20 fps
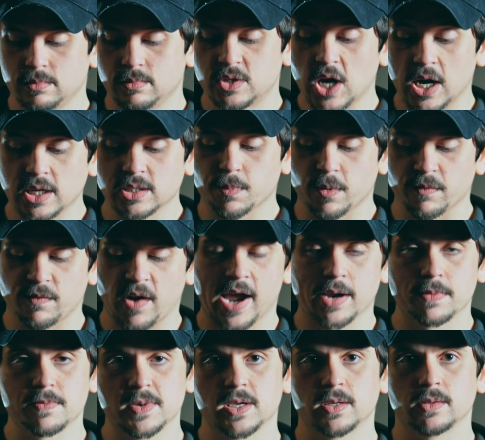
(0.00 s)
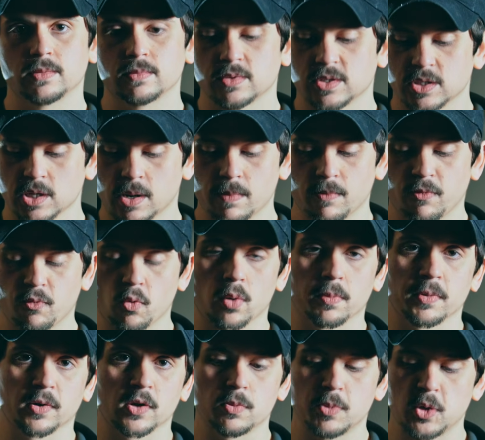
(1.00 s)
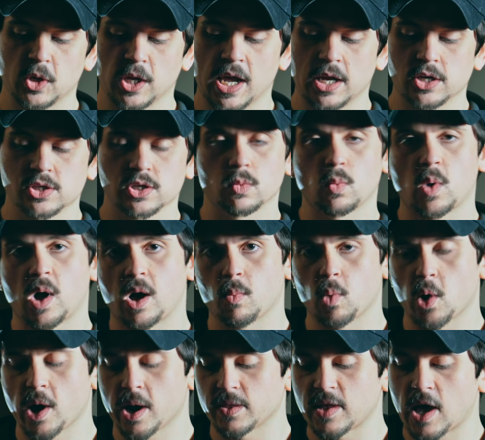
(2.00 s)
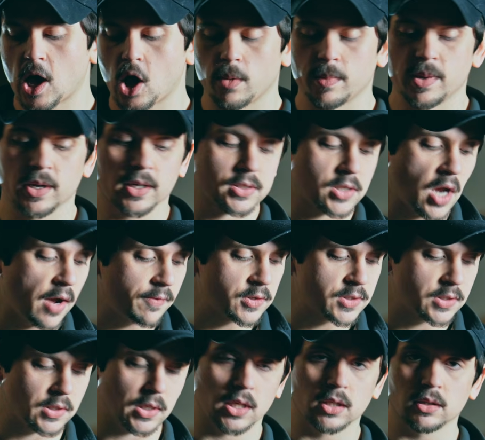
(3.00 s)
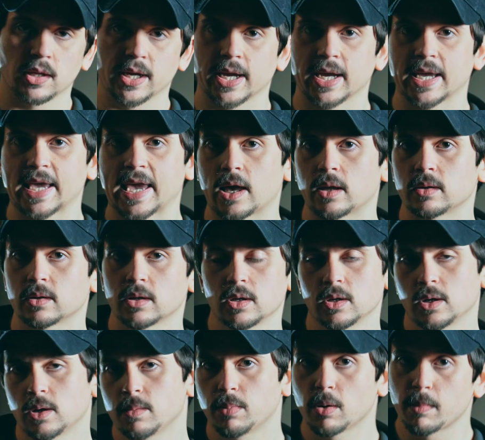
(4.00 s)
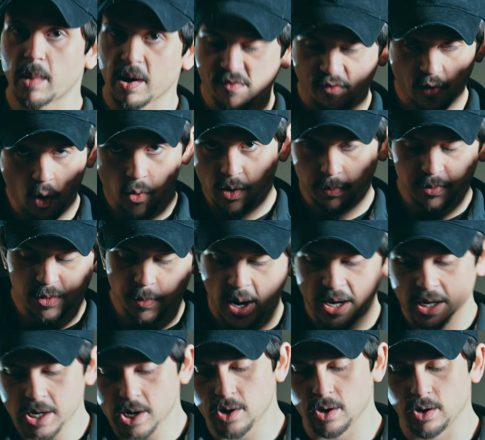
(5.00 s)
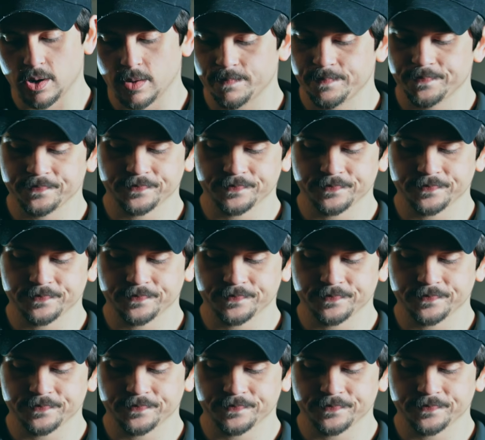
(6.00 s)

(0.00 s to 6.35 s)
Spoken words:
does provide me some form of communication while I'm wearing the helmet, because obviously, like, I can't put my phone up to my ear.